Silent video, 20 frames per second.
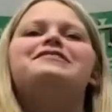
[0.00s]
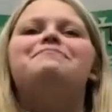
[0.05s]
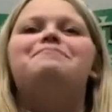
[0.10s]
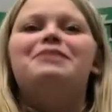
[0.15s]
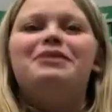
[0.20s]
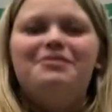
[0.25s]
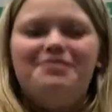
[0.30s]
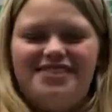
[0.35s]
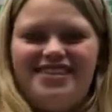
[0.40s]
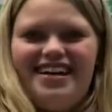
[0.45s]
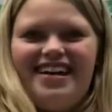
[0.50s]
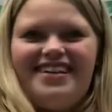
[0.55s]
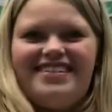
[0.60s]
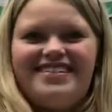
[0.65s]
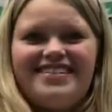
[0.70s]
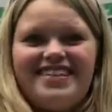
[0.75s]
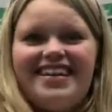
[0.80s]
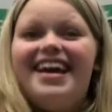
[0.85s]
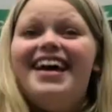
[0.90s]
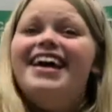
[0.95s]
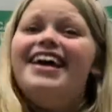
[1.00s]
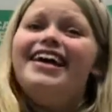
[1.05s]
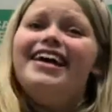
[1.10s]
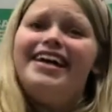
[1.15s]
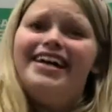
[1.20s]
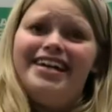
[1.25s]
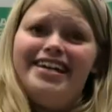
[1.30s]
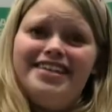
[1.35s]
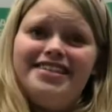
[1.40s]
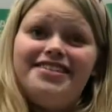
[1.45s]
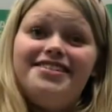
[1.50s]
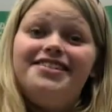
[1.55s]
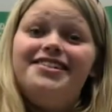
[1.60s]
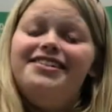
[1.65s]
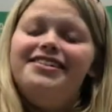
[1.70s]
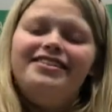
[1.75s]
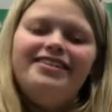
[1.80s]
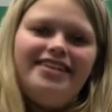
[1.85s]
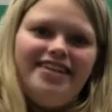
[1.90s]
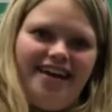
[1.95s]
be with us. It is
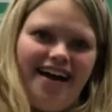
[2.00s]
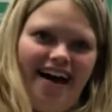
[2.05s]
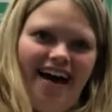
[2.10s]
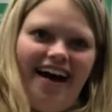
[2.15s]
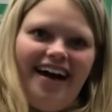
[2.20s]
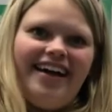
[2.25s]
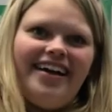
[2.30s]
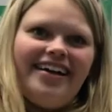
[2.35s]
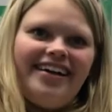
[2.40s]
certainly a hike.